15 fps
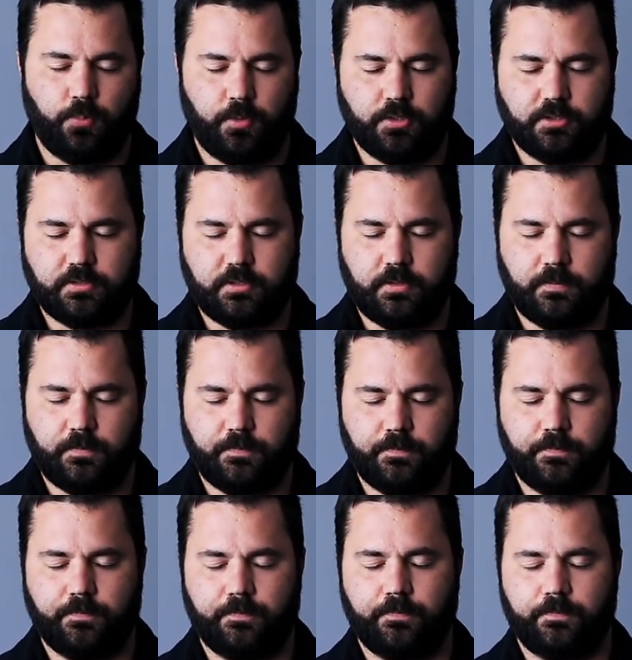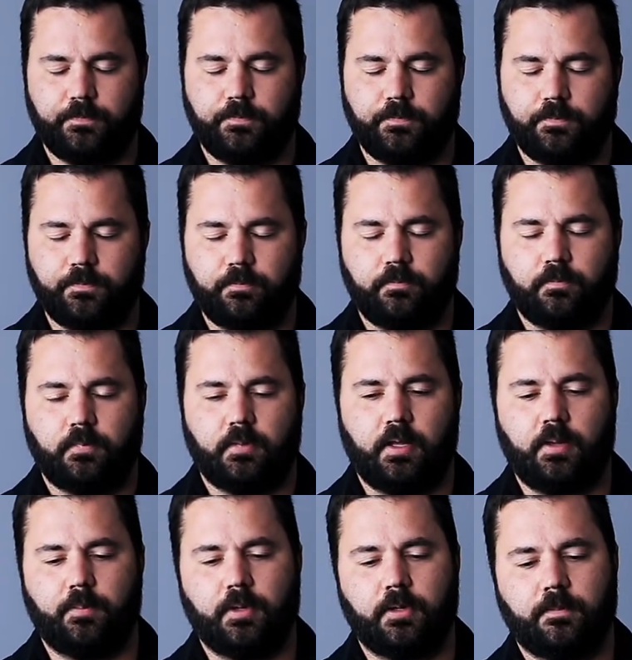mercy.
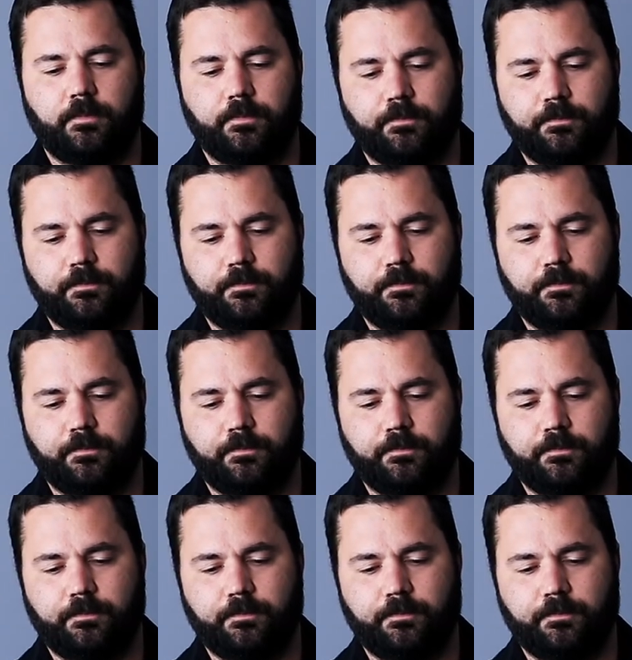Amen.